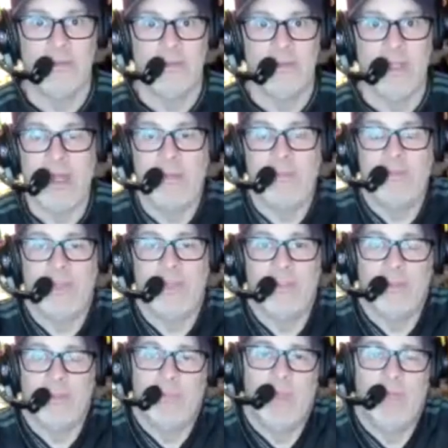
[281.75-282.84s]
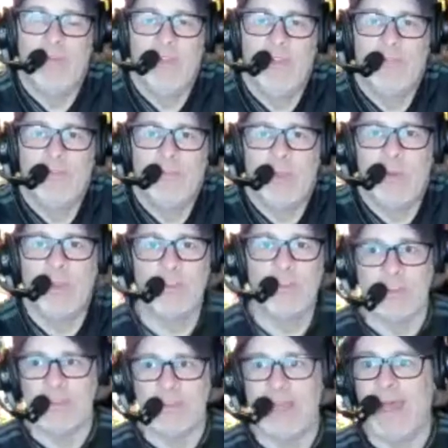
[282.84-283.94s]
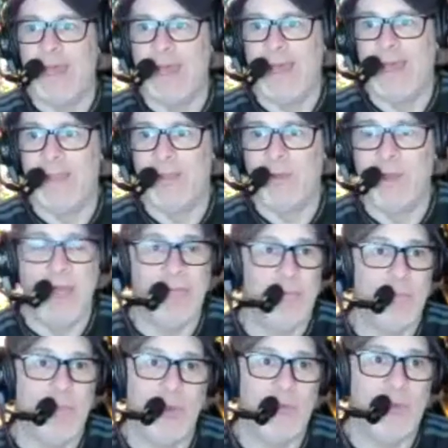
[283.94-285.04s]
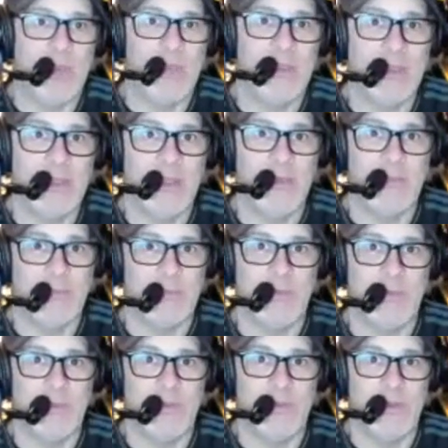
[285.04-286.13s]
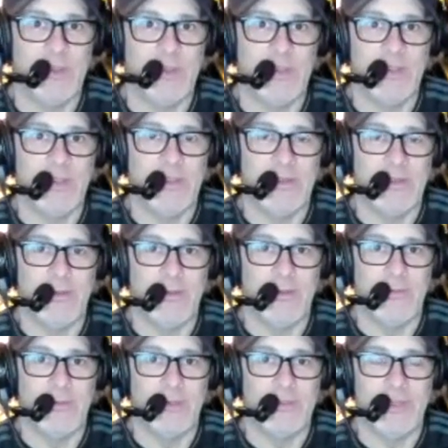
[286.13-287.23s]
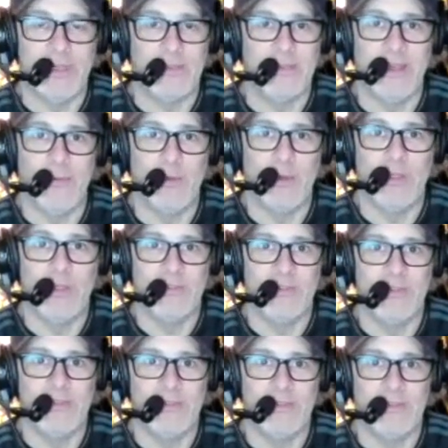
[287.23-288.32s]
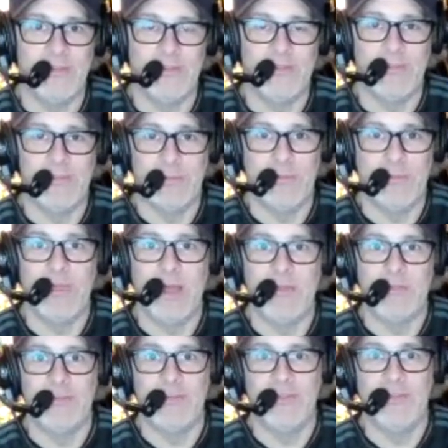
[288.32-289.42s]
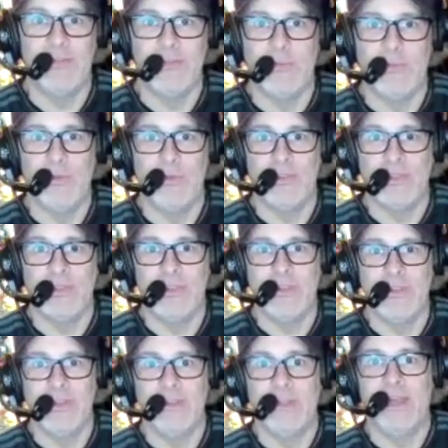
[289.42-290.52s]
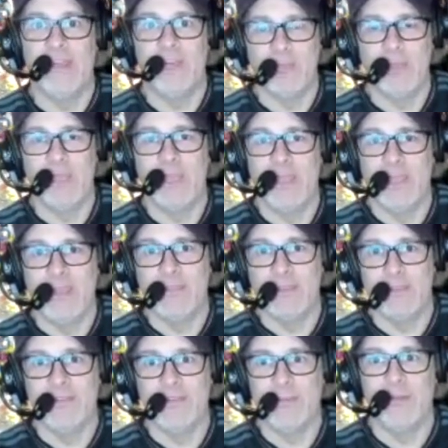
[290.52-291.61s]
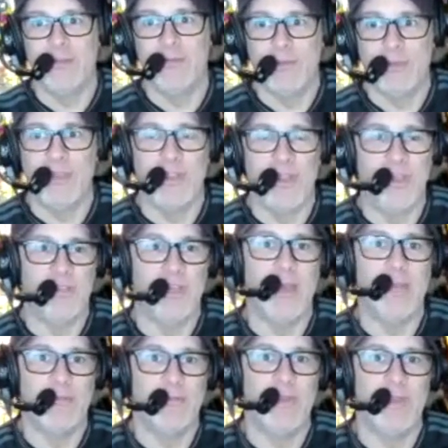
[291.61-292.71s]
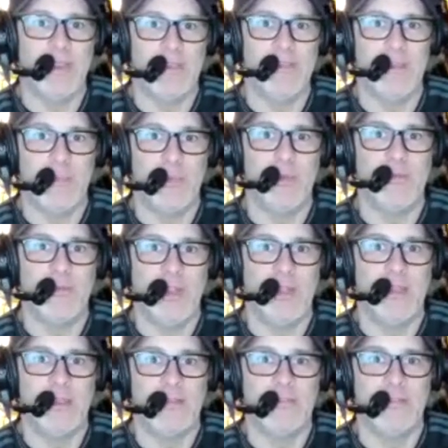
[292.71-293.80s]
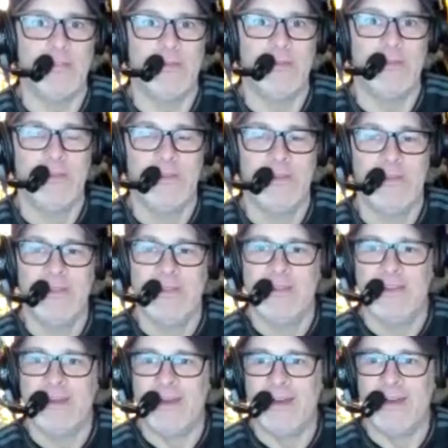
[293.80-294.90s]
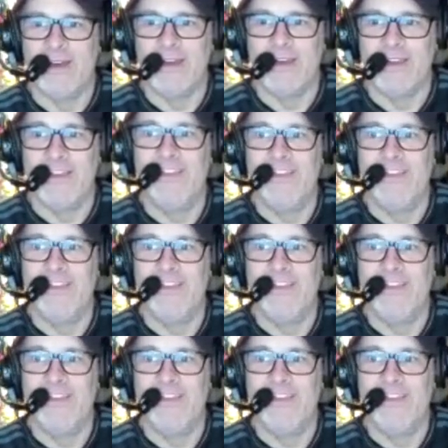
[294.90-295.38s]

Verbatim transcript: I'm so, the, my reason for my question is I, I don't have a pro ranking, and I was just wondering you know what the heck that was and since i'm 2000th in the world in, in ifpa i think it's going to be a really long time before i get that pro ranking so uh